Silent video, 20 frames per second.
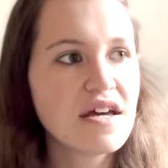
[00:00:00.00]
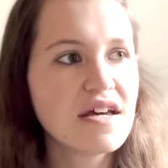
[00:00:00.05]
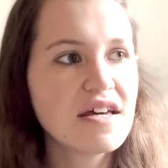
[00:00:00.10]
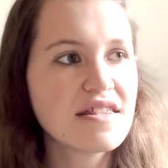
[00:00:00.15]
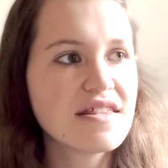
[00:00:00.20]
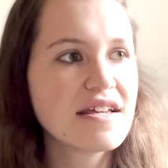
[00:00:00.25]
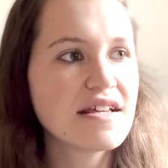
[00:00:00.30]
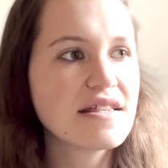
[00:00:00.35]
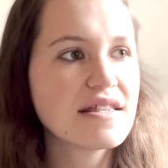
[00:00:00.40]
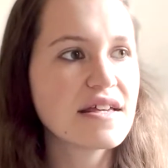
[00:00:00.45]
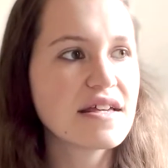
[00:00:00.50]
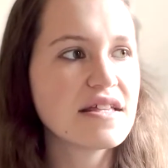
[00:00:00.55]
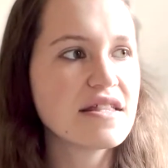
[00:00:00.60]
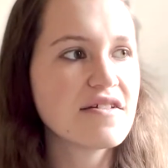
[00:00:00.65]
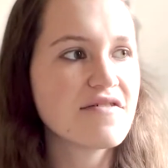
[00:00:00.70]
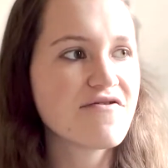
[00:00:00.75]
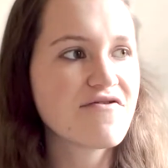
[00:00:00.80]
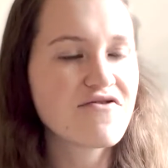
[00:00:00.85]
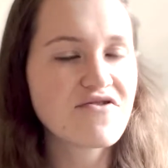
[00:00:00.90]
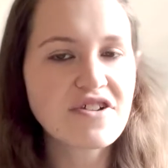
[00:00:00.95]
things in
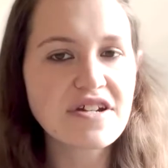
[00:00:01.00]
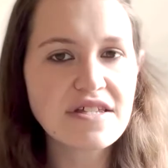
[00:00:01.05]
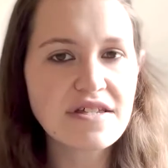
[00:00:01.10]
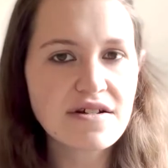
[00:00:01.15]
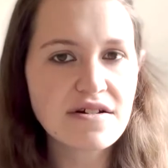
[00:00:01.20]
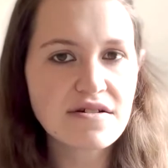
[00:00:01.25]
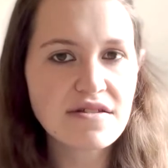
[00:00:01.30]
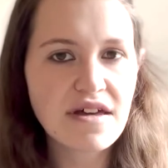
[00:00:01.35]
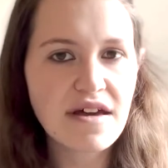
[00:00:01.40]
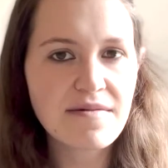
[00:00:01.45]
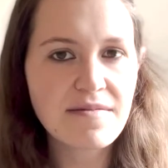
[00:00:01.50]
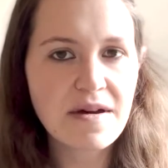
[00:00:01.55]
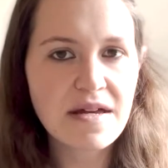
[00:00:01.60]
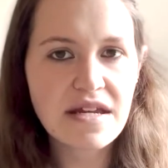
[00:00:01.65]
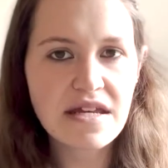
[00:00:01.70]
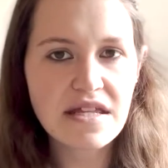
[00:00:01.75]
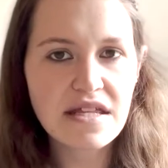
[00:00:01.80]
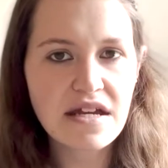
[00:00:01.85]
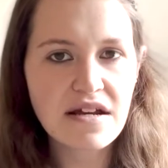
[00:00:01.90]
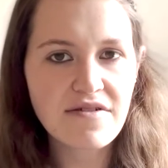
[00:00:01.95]
the freezer that have been
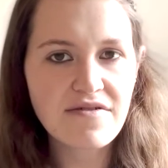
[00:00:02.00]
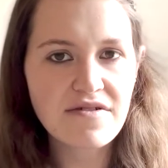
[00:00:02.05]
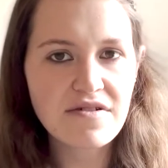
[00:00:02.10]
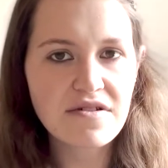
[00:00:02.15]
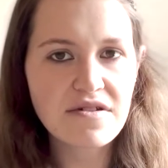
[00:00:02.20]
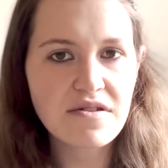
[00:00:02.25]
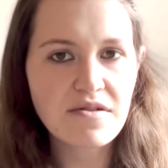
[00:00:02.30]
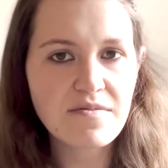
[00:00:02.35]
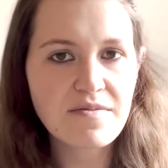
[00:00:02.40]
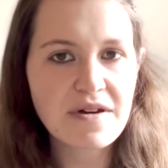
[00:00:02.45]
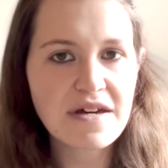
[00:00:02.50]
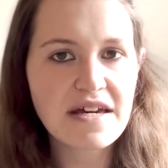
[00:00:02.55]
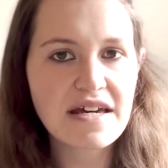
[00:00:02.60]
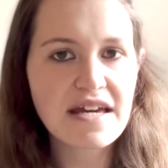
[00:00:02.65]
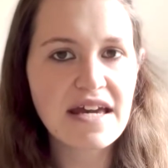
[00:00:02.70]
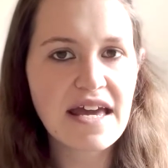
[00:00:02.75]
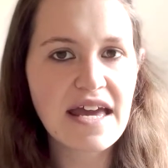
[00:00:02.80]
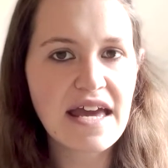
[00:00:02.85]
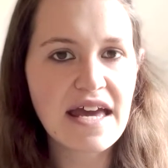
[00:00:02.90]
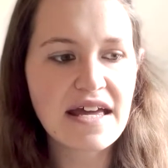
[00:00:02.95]
in there for a little
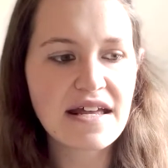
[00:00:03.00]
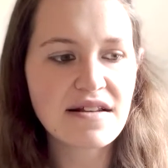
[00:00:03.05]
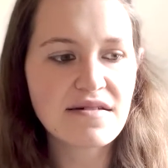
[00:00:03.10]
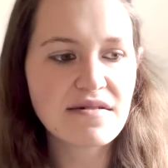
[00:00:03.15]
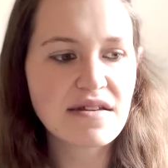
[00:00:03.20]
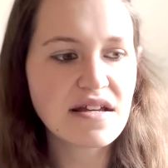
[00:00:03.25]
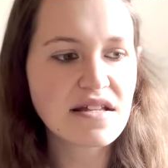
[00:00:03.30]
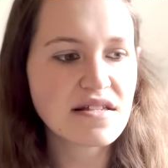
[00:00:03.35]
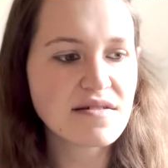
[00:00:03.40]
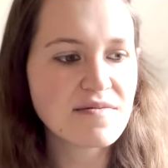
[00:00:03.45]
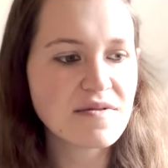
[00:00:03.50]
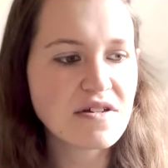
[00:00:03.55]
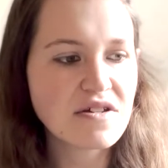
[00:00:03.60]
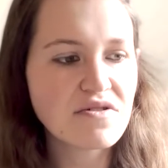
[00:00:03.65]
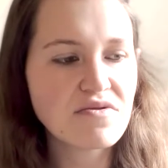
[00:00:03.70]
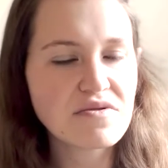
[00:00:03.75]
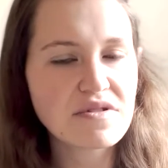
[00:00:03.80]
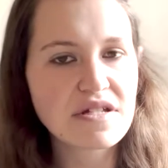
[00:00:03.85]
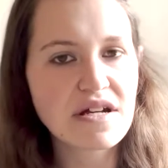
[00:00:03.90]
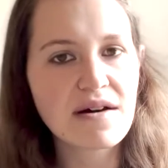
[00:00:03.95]
bit and need to be
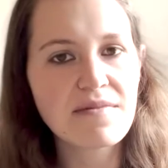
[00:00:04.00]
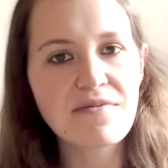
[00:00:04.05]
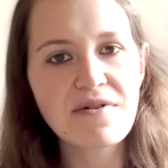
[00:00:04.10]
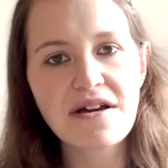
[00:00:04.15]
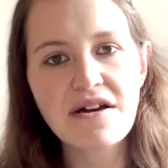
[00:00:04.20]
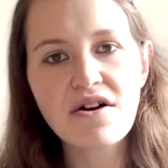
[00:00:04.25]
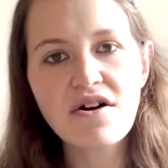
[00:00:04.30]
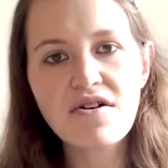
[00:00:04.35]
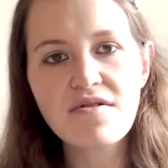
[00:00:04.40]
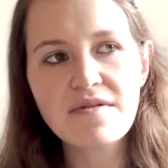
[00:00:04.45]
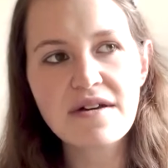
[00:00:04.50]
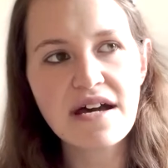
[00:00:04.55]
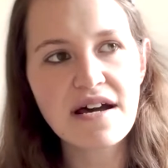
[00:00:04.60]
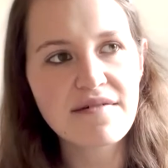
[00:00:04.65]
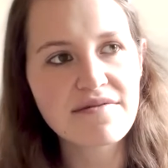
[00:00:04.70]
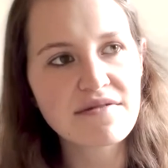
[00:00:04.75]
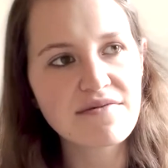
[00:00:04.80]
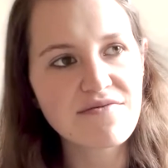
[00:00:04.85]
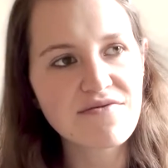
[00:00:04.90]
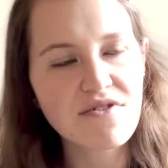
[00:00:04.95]
used up. Like, oh, we
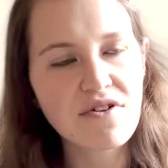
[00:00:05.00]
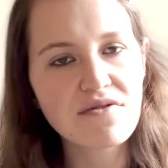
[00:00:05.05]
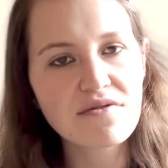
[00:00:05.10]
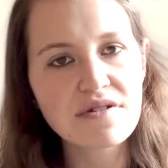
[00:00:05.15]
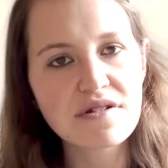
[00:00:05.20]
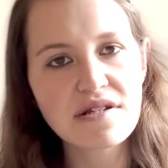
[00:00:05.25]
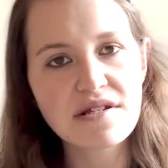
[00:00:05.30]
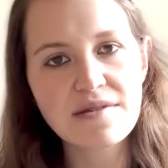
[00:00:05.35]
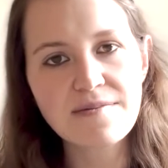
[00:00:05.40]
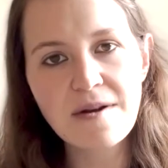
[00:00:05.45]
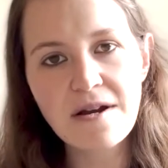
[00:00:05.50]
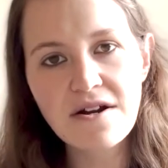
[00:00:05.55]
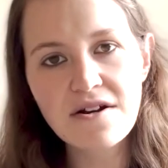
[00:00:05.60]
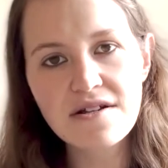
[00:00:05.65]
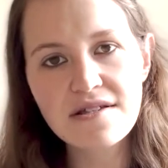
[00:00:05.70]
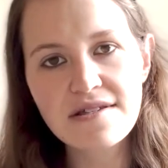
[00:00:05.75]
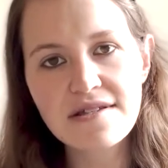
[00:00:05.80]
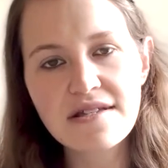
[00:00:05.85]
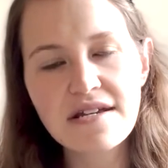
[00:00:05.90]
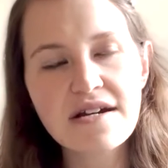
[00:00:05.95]
have some frozen
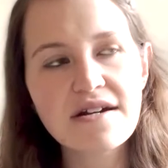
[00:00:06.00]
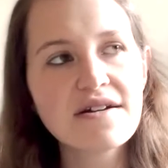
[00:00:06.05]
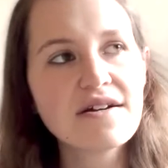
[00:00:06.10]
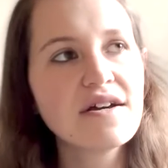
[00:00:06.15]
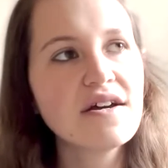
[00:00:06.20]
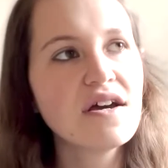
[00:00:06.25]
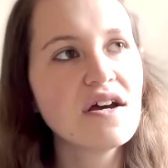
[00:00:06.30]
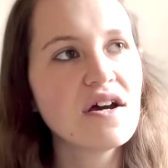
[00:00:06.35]
asparagus in there.